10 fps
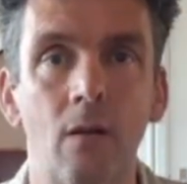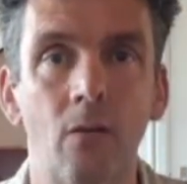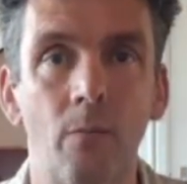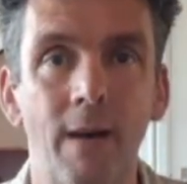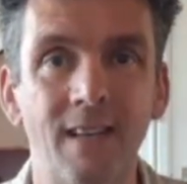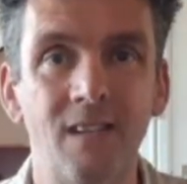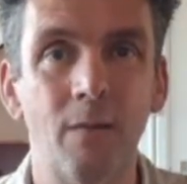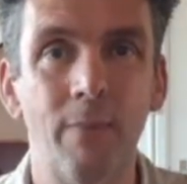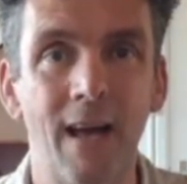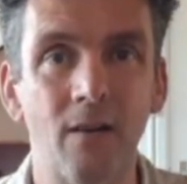The
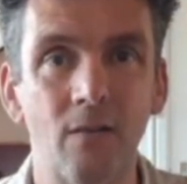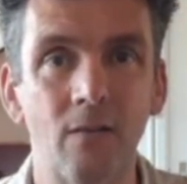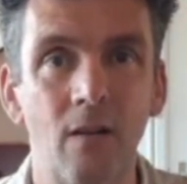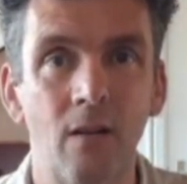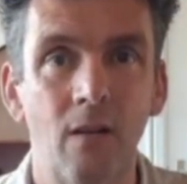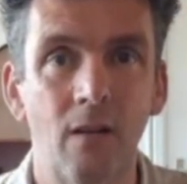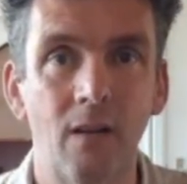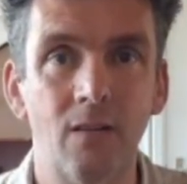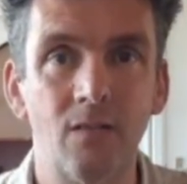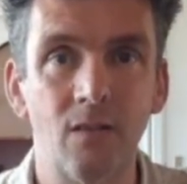basic pattern
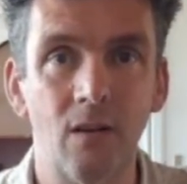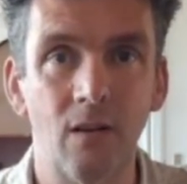is